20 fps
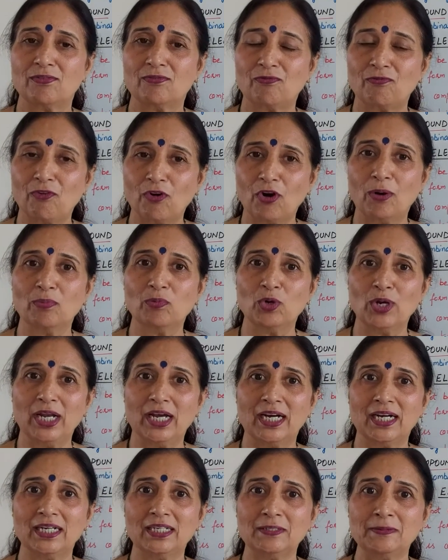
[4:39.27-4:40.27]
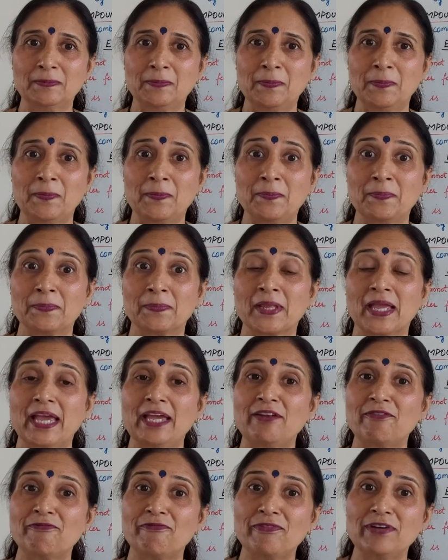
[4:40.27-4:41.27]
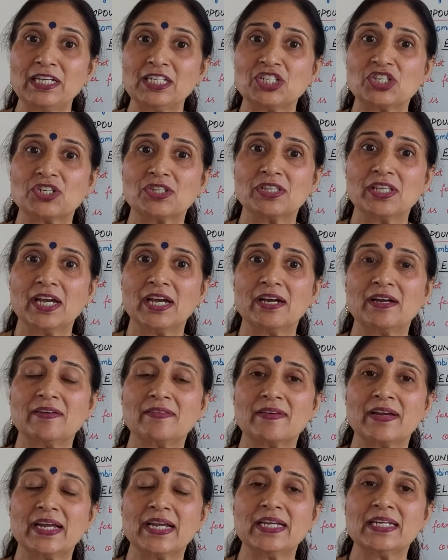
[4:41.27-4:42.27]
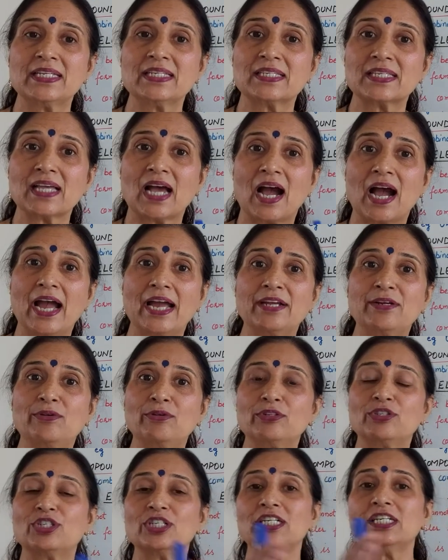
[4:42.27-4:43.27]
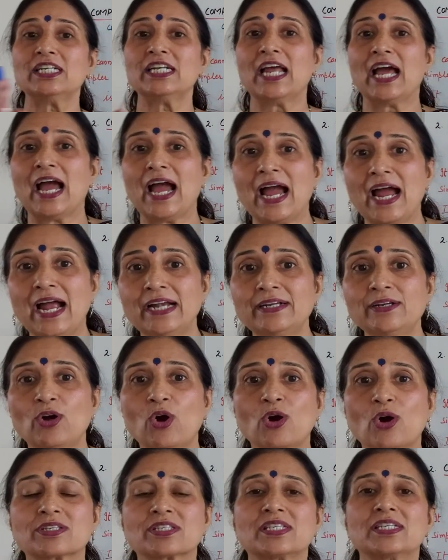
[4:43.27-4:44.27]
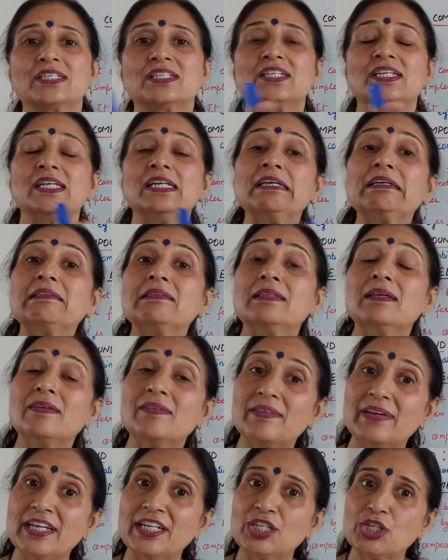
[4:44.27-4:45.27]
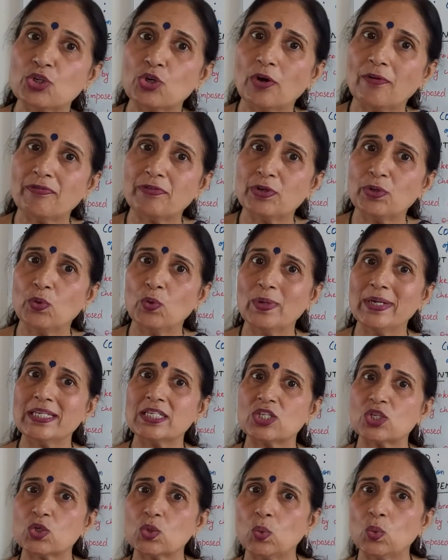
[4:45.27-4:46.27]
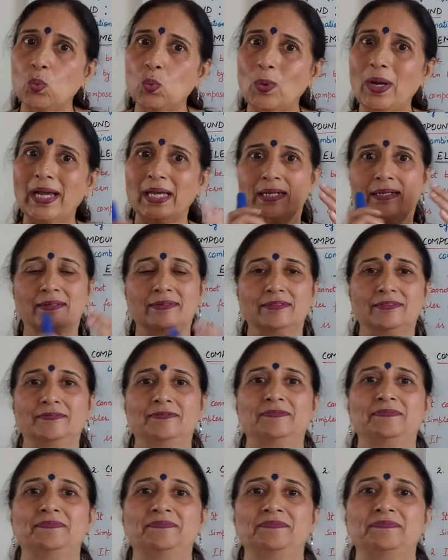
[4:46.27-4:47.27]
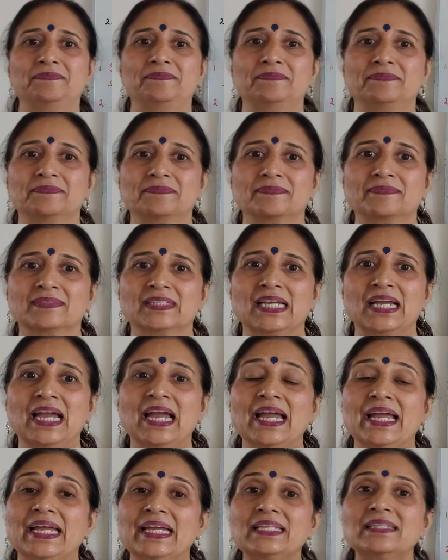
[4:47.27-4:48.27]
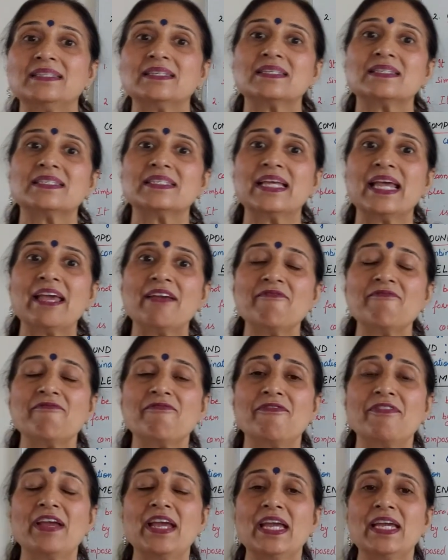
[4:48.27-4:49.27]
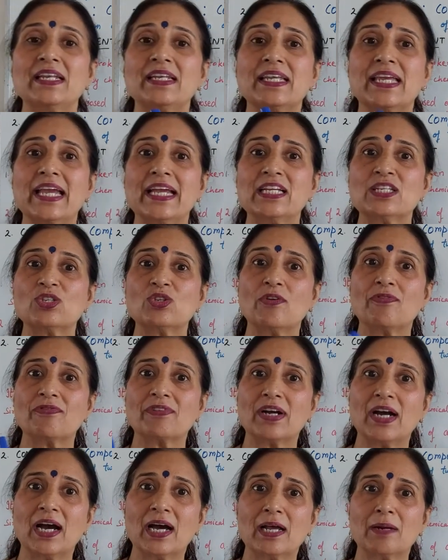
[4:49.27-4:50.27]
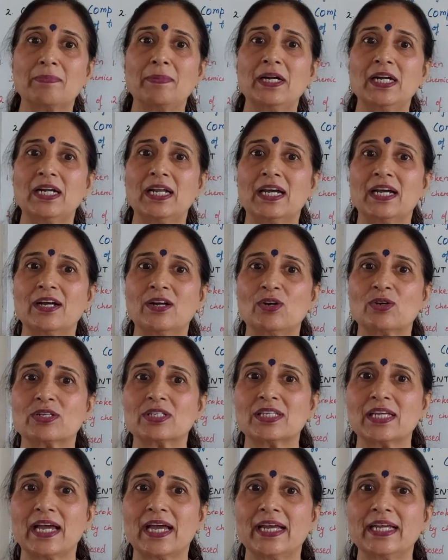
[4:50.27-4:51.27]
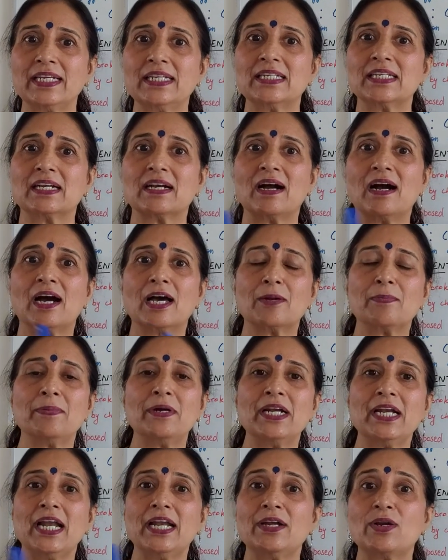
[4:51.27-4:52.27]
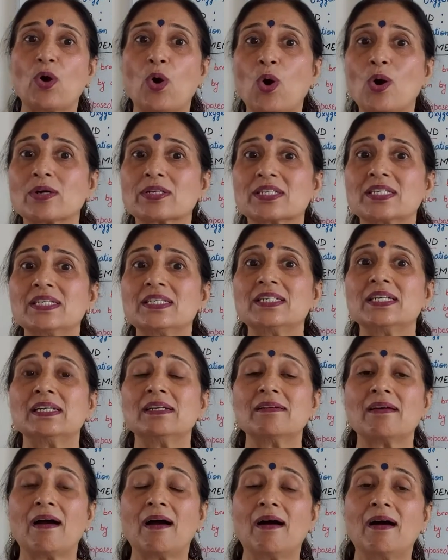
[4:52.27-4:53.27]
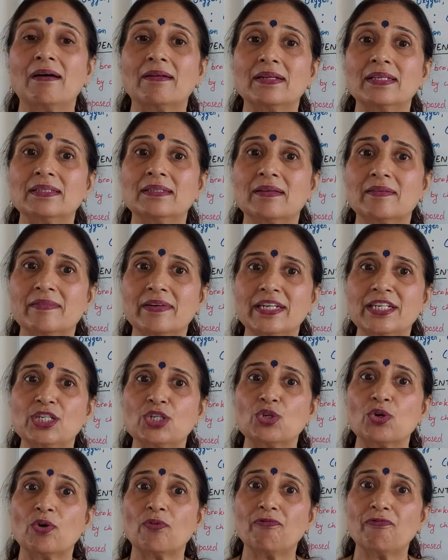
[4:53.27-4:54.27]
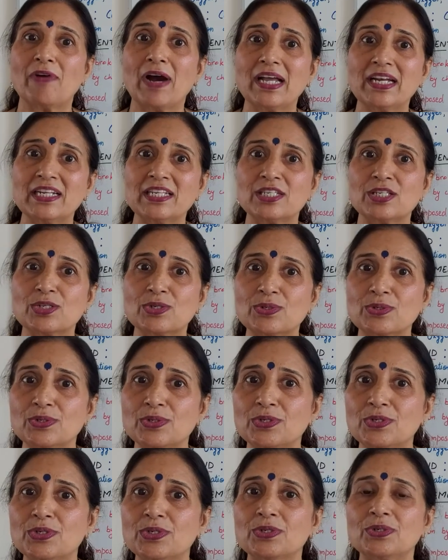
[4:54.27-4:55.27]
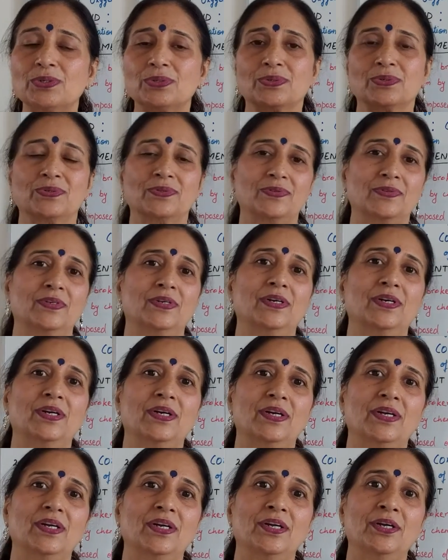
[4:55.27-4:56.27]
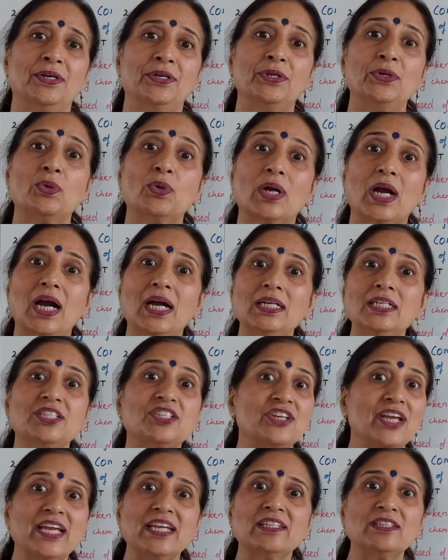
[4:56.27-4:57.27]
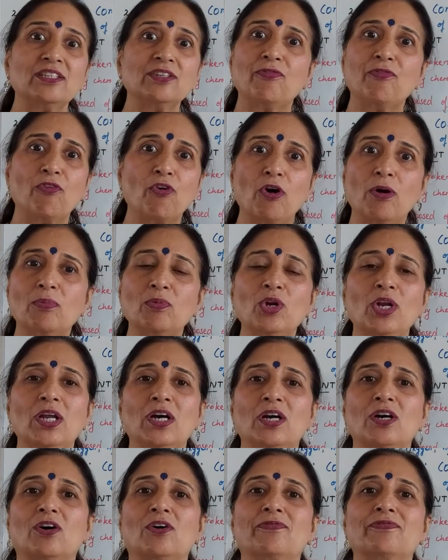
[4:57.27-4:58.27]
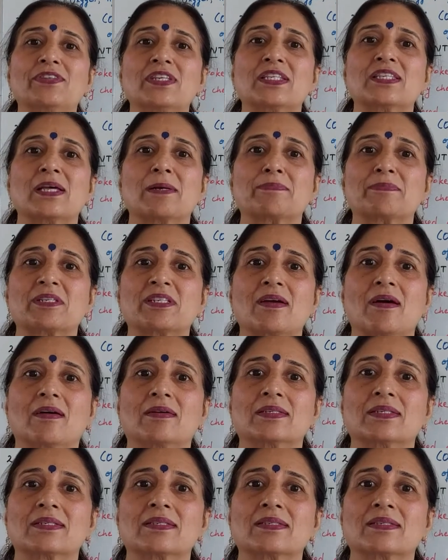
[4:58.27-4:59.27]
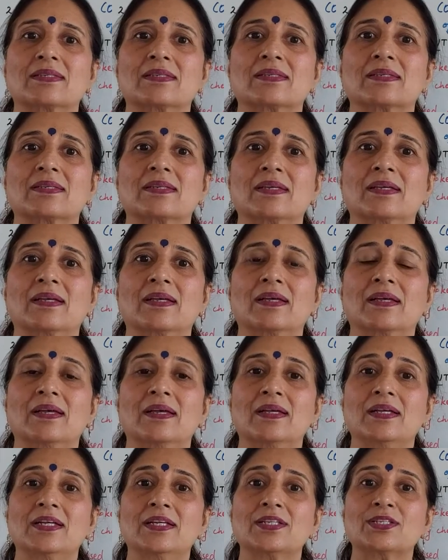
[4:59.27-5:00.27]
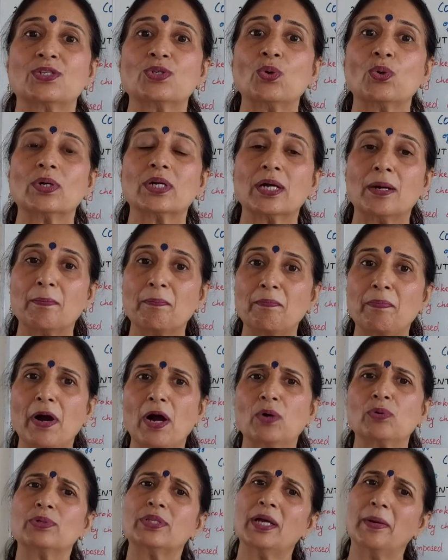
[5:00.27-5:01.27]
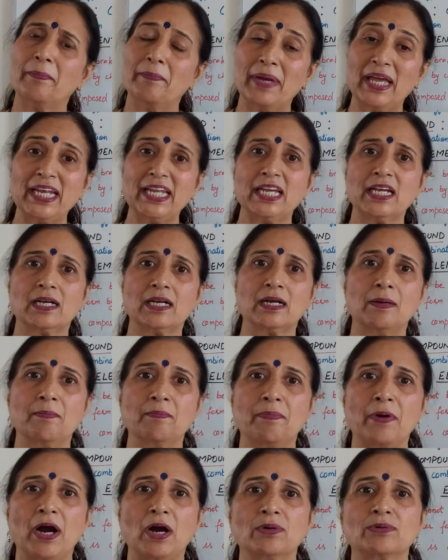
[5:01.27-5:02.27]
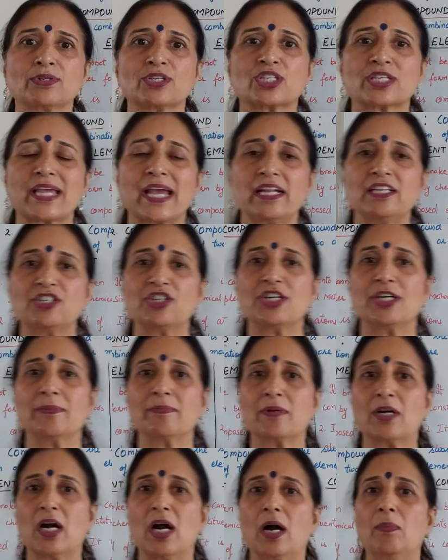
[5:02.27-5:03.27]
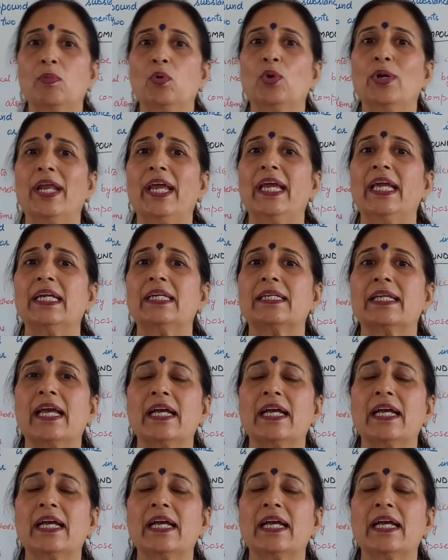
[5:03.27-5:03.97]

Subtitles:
formula in which there is hydrogen and oxygen in the ratio of 2:1. In the same way, in case of carbon dioxide, carbon and oxygen are in the ratio of 1:2. You can't change the formula of the substance. So compound, there are many compounds: calcium carbonate,